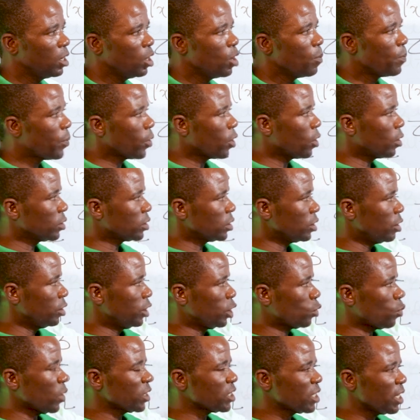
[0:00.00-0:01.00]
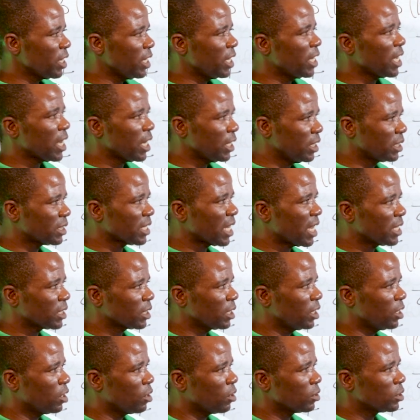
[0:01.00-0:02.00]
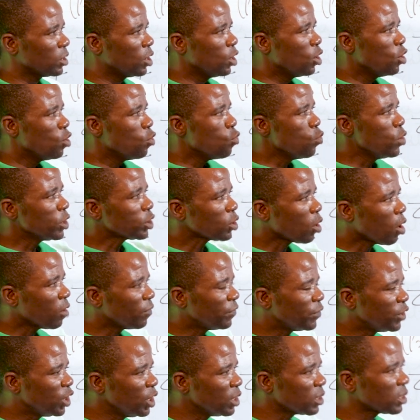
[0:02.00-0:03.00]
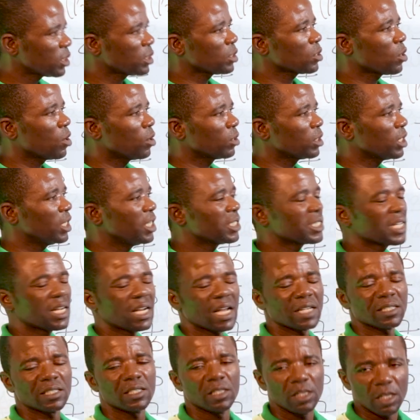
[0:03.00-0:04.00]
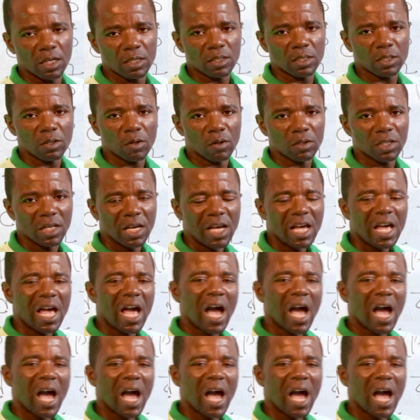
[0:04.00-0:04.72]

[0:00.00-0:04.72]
But the question here is asking us, which of these salts is an acidic salt?